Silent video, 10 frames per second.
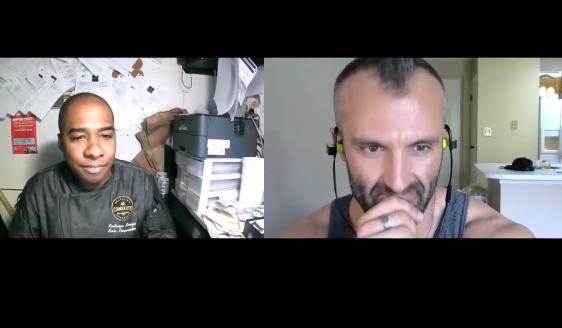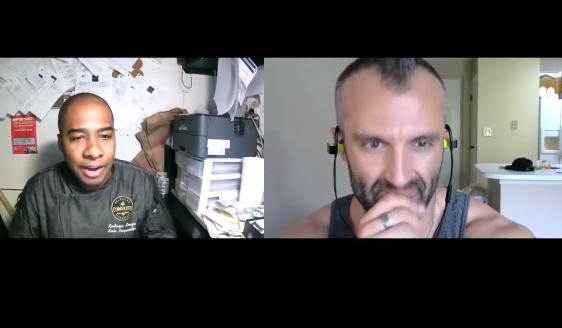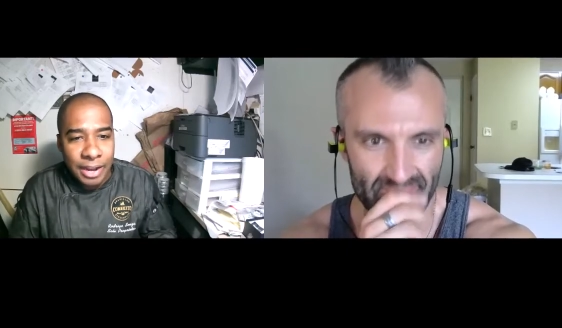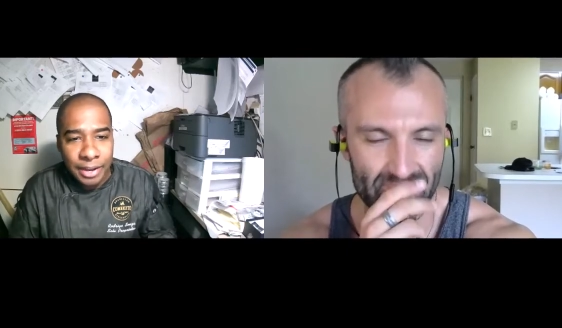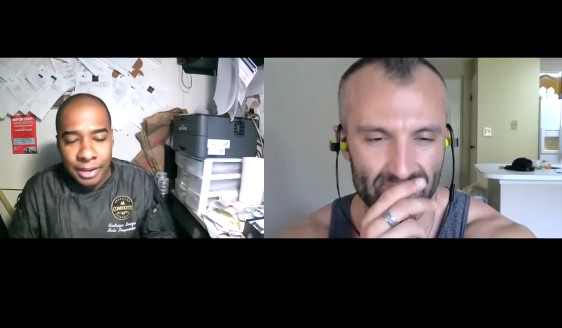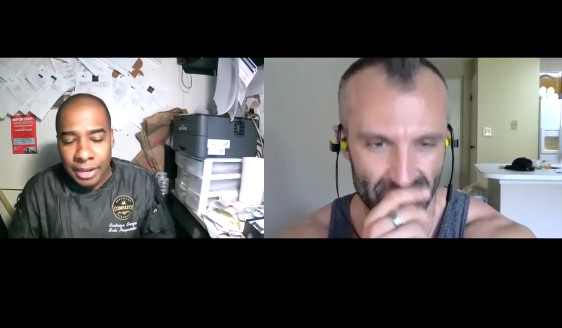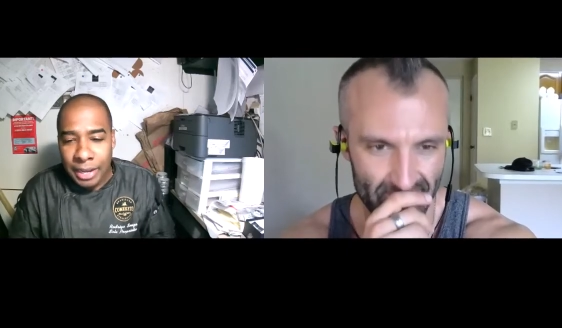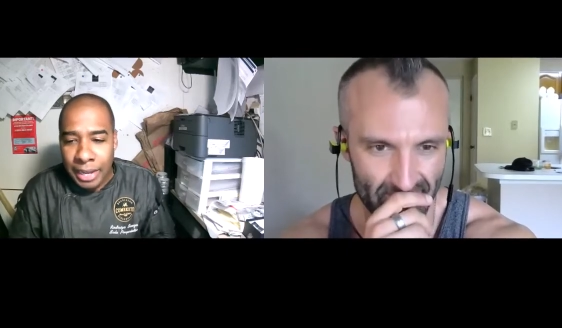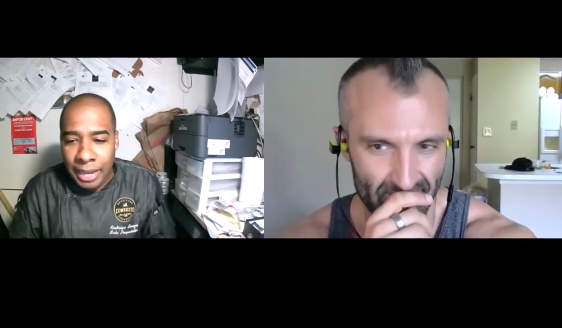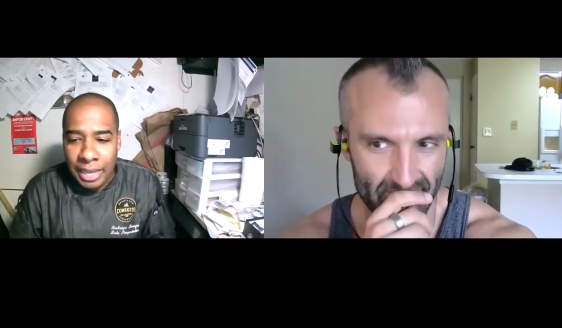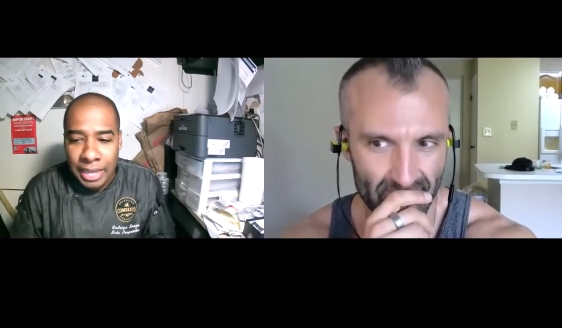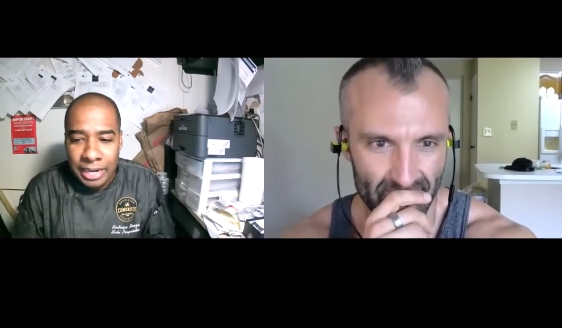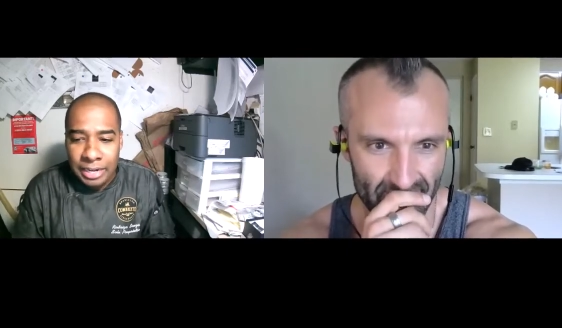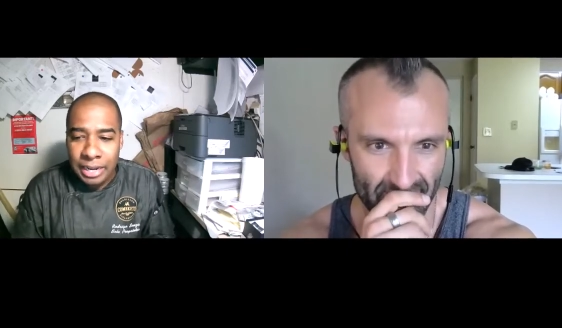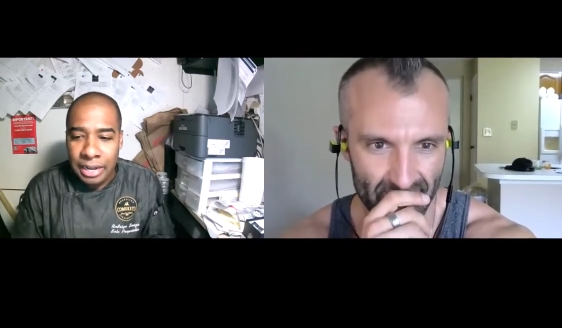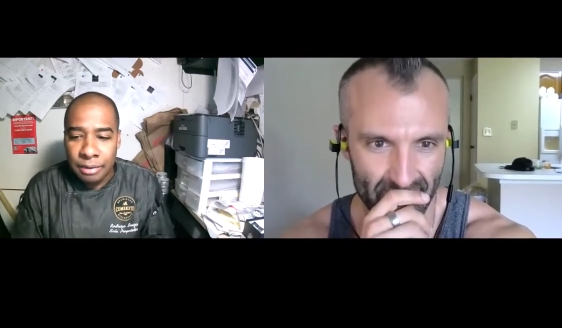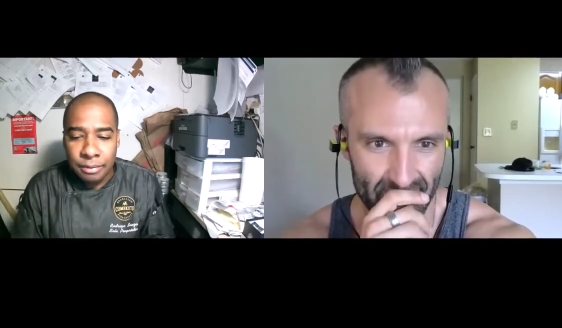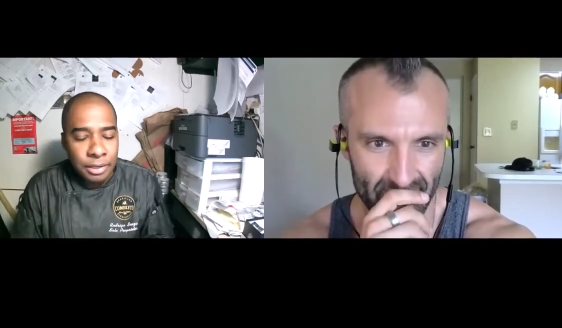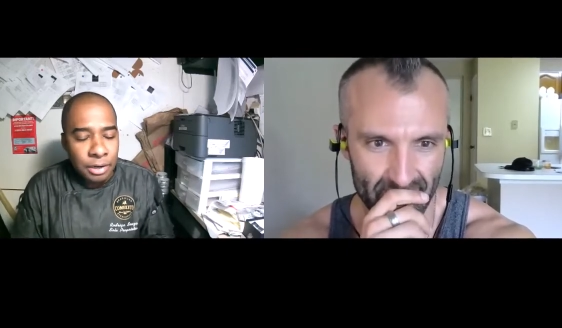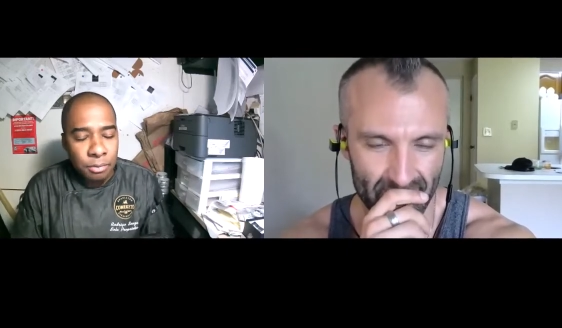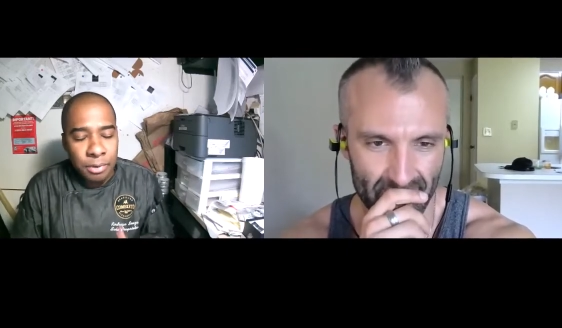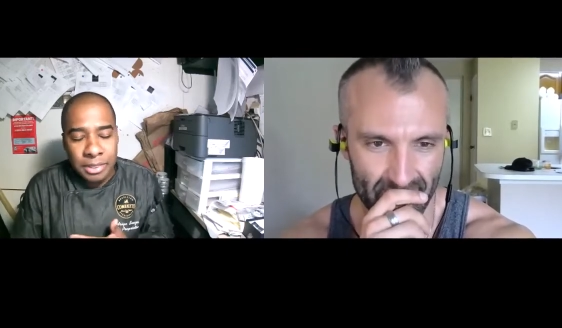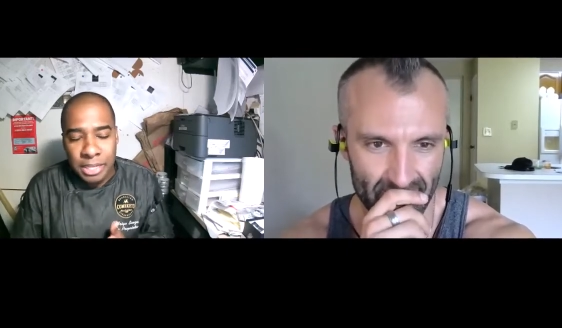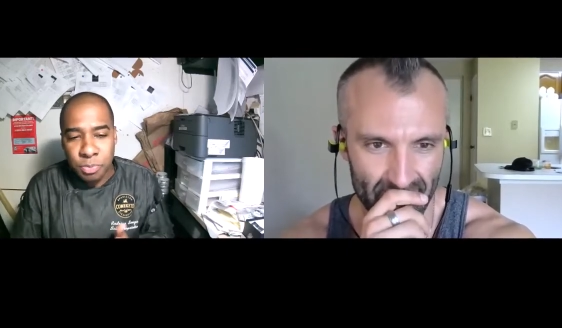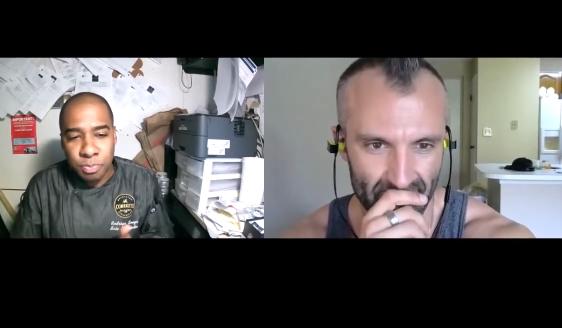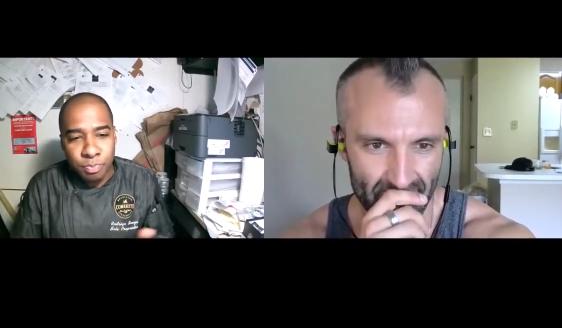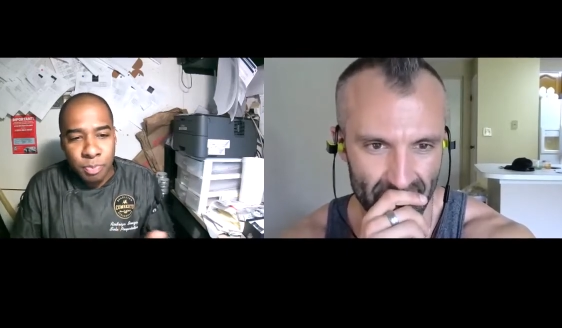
Speaker 1: right? And you know, with this,